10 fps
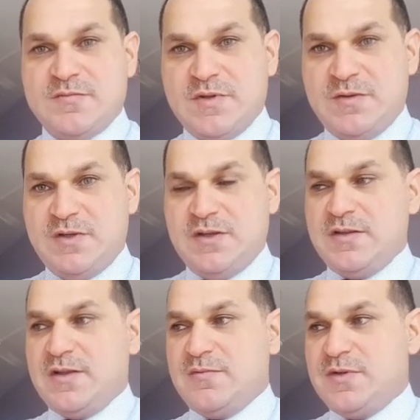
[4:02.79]
maybe in
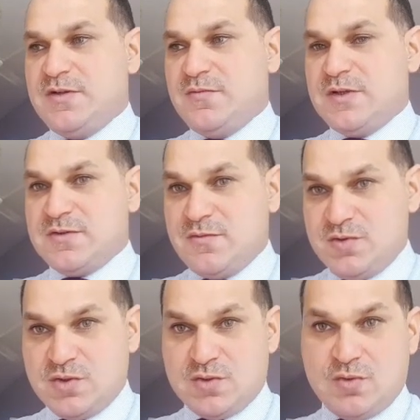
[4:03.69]
the epididymis, which
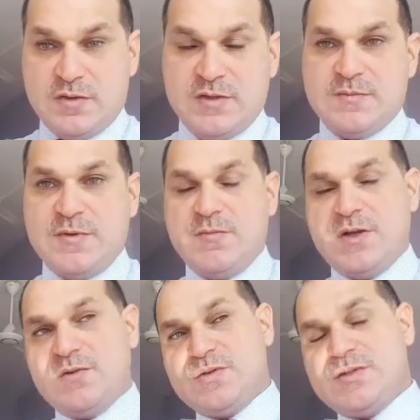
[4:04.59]
is called the
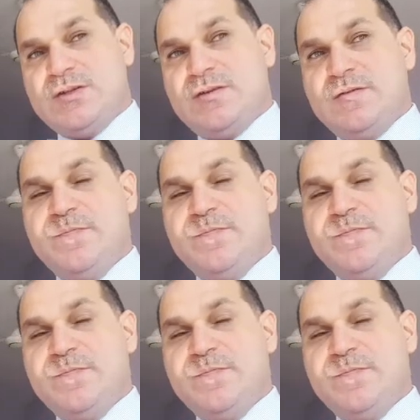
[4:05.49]
spermatocele,